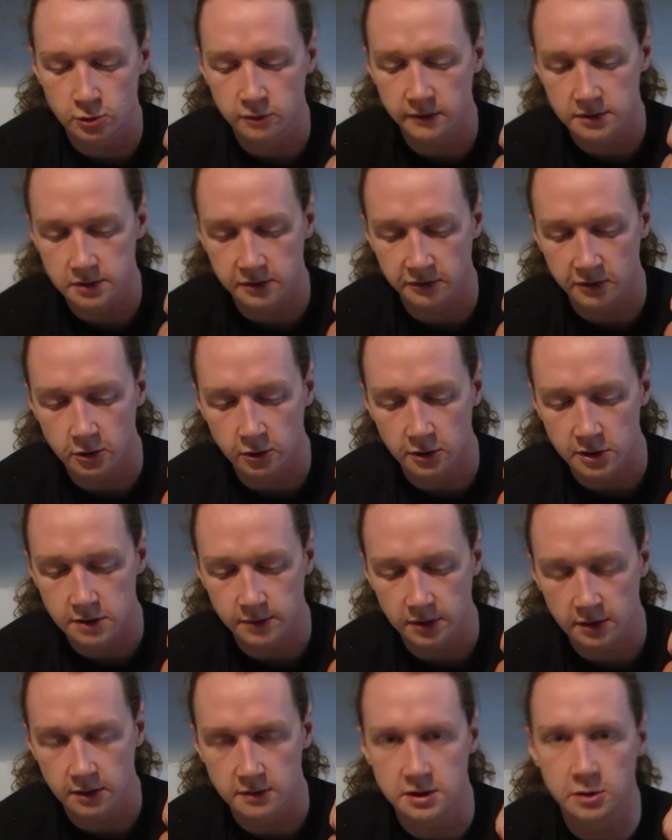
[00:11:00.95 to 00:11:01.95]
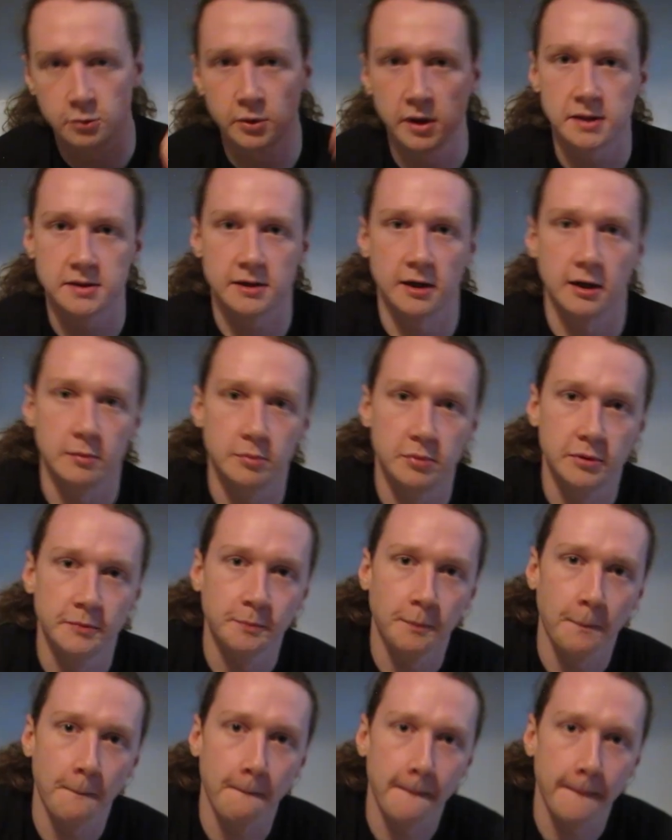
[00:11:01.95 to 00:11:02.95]
movie is, of course, because he wakes up
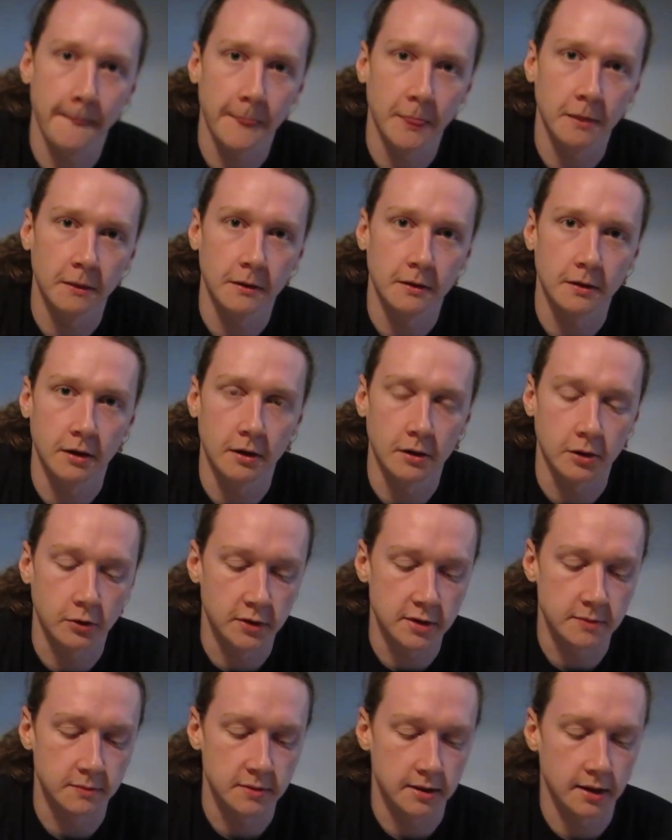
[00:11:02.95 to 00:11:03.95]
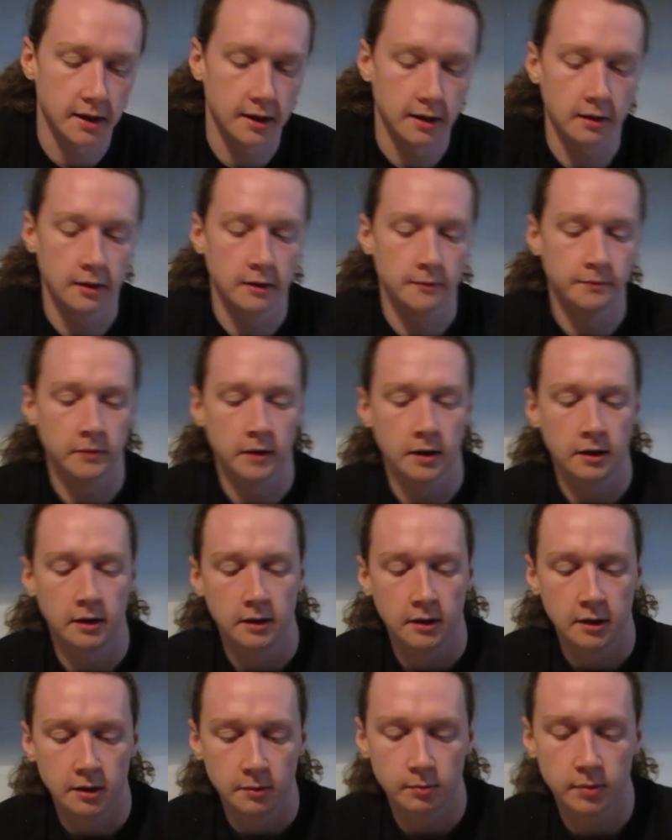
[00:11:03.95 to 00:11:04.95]
on Christmas Day.
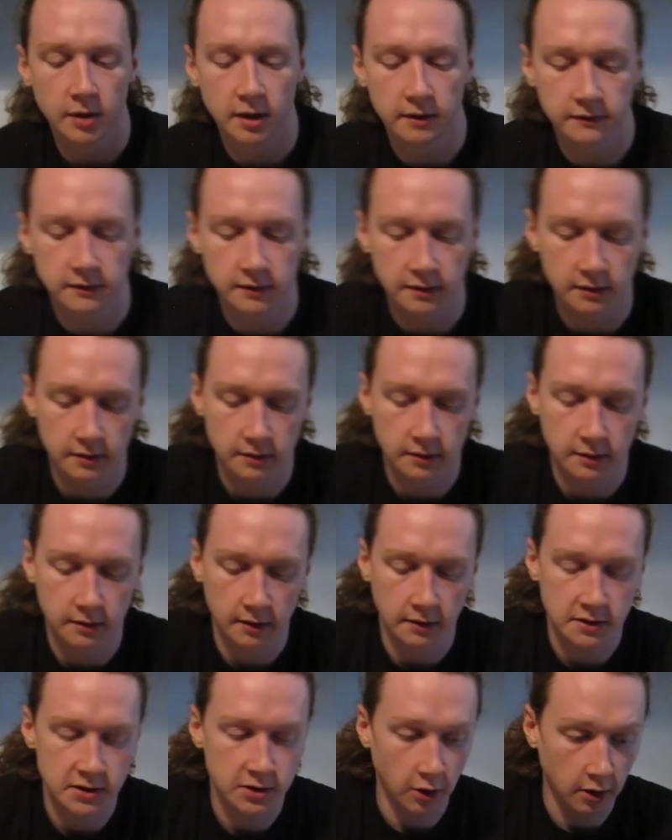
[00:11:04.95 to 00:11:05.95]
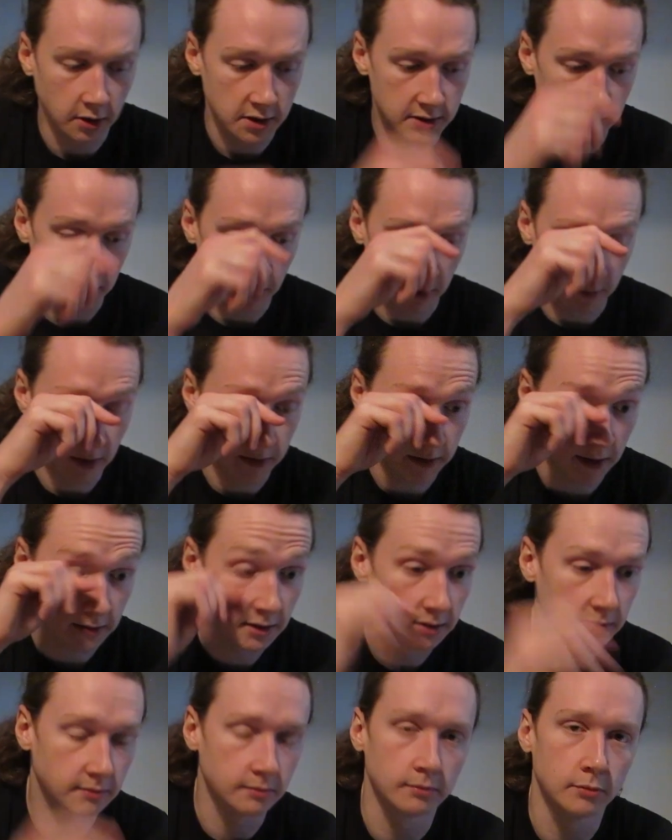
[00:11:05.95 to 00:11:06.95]
But it starts there, but
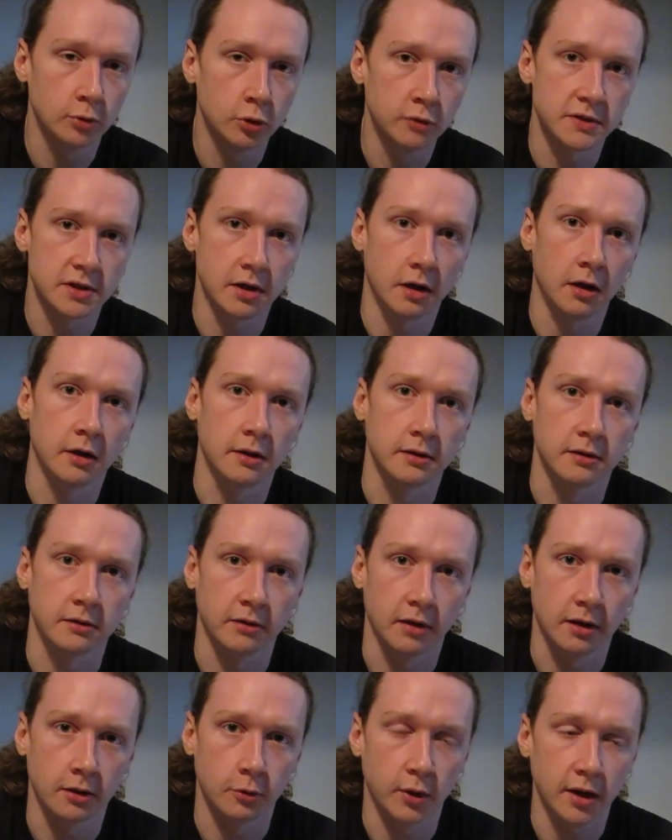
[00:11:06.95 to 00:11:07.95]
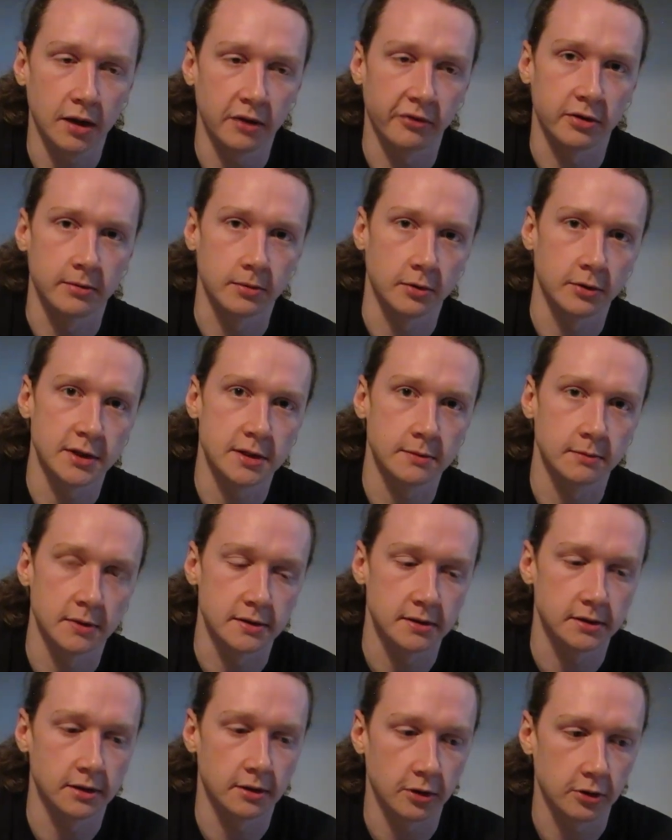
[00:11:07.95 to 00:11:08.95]
then it moves on away from
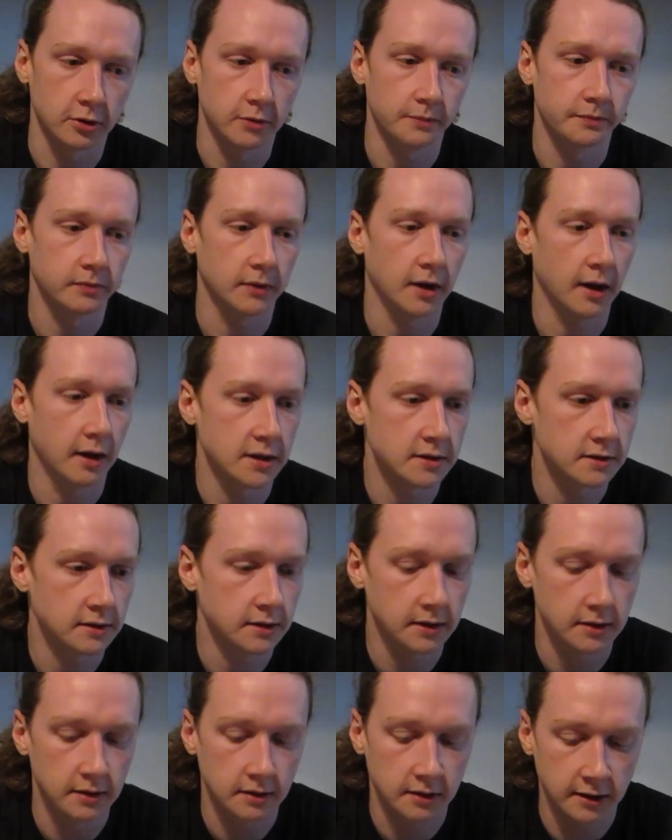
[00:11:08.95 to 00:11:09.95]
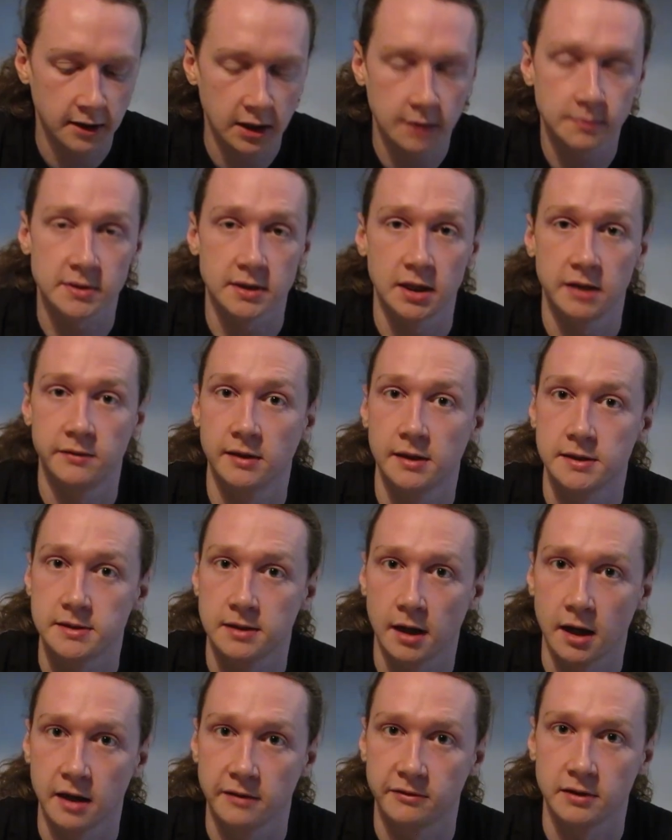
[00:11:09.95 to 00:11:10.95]
Christmas, you know, as he keeps living
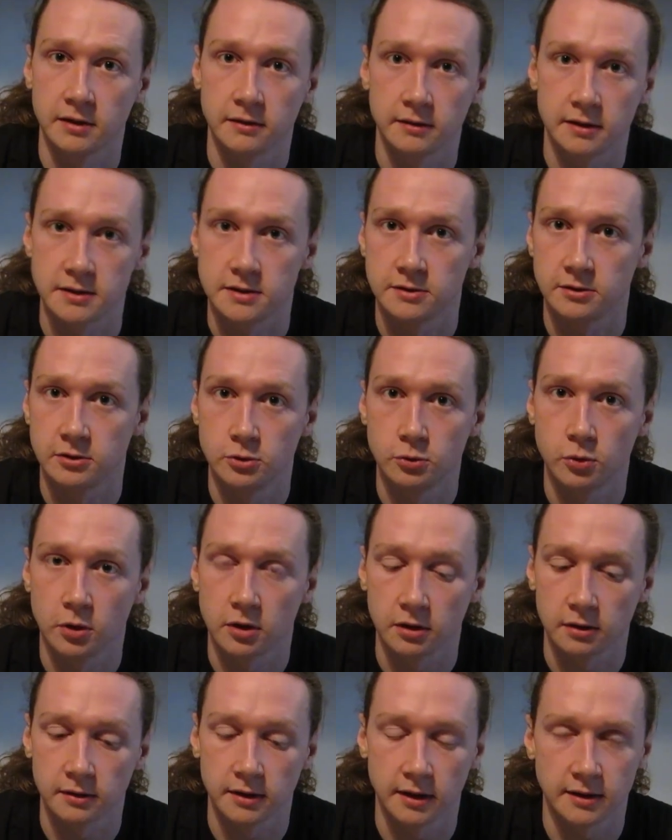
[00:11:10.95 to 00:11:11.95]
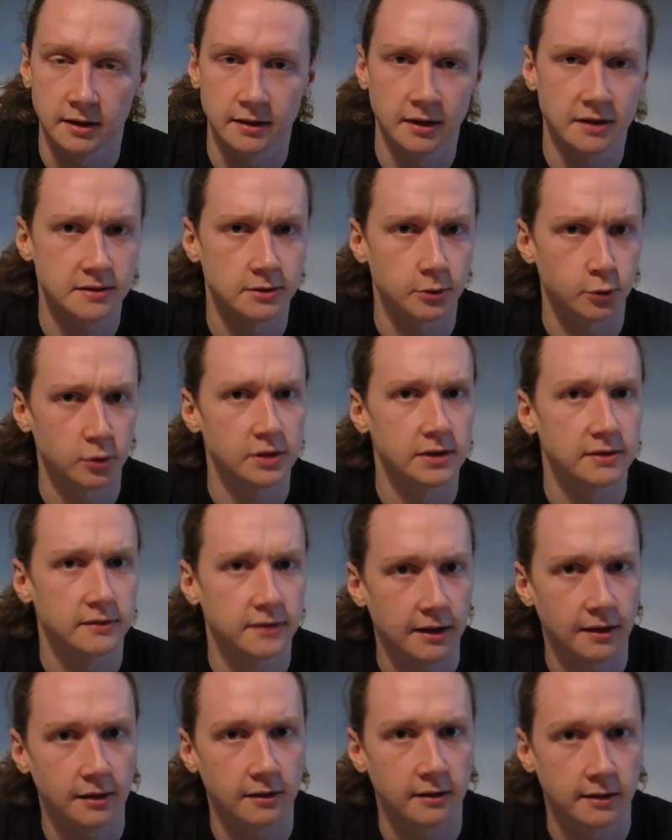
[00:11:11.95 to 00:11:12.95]
his life in this new world, and he doesn't really
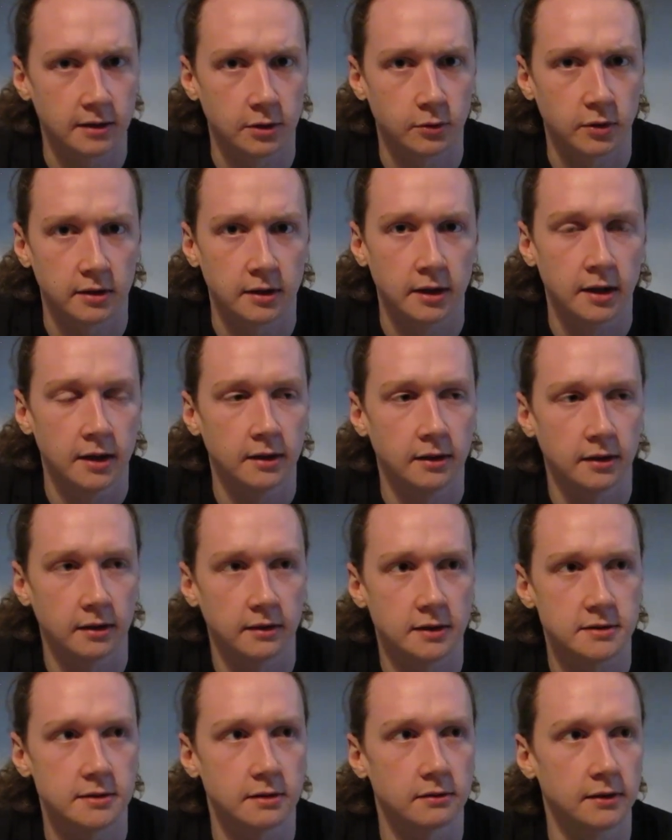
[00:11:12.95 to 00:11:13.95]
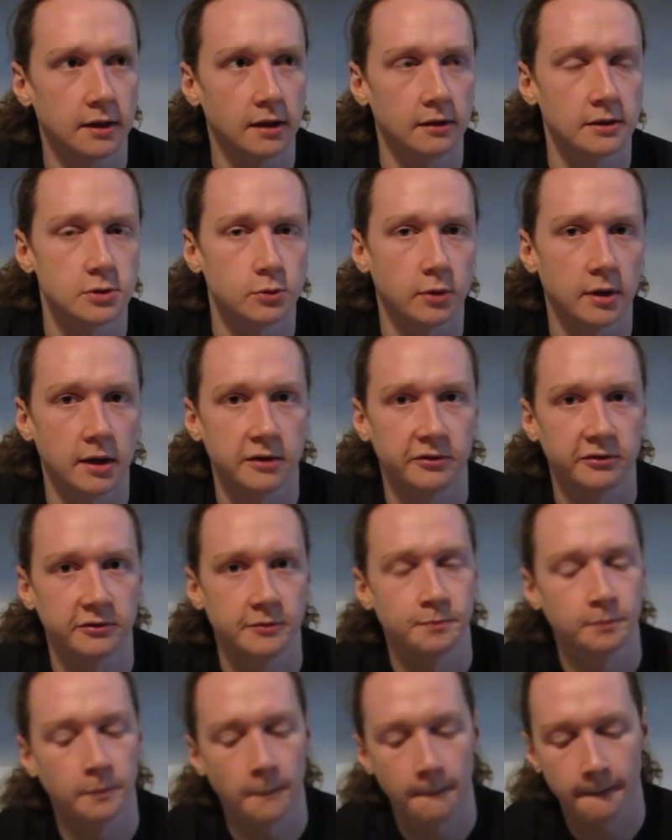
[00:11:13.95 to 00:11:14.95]
tell anyone. He doesn't tell his wife